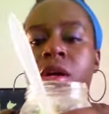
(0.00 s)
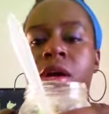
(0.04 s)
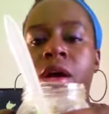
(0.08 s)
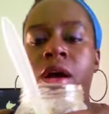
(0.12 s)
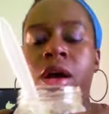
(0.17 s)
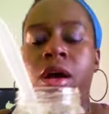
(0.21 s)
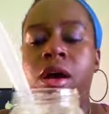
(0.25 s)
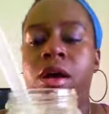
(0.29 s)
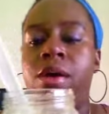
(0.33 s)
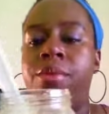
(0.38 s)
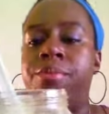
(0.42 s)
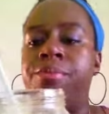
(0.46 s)

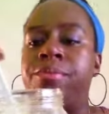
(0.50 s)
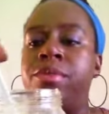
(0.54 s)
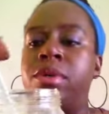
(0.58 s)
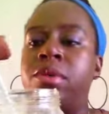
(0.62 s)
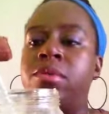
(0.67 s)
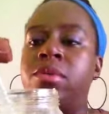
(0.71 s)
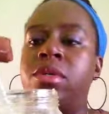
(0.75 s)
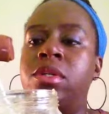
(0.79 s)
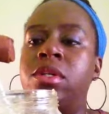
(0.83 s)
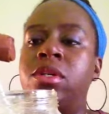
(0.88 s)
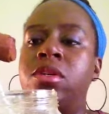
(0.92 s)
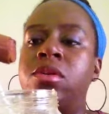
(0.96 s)
I'm
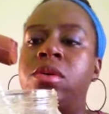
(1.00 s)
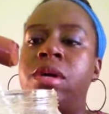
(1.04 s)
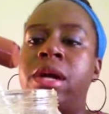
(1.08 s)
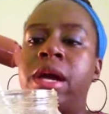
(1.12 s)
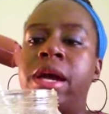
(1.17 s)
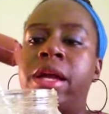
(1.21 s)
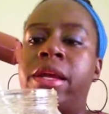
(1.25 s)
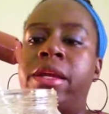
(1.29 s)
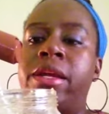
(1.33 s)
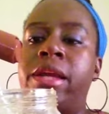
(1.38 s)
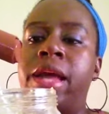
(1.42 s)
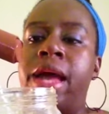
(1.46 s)
going to go
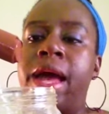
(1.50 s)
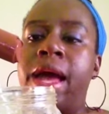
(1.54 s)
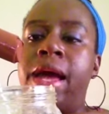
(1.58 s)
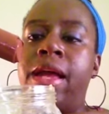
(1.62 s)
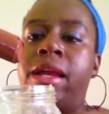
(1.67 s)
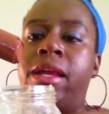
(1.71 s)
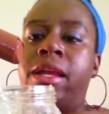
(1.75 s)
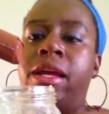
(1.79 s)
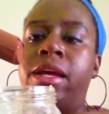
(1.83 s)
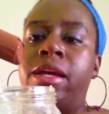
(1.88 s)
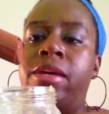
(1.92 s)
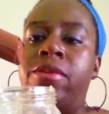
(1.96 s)
ahead and add
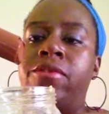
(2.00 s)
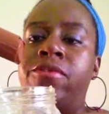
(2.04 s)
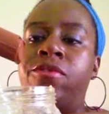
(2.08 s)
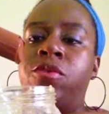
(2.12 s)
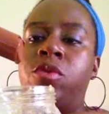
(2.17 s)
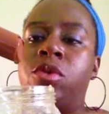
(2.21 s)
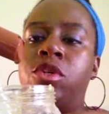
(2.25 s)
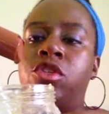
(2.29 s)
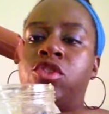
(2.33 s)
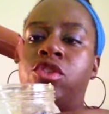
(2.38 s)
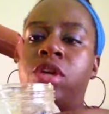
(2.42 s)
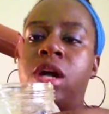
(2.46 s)
like
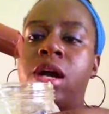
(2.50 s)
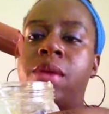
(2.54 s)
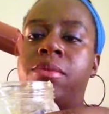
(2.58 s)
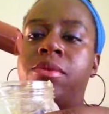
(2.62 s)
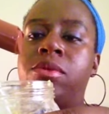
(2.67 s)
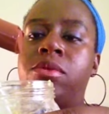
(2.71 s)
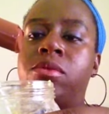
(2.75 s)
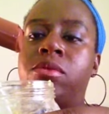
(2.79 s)
4 drops.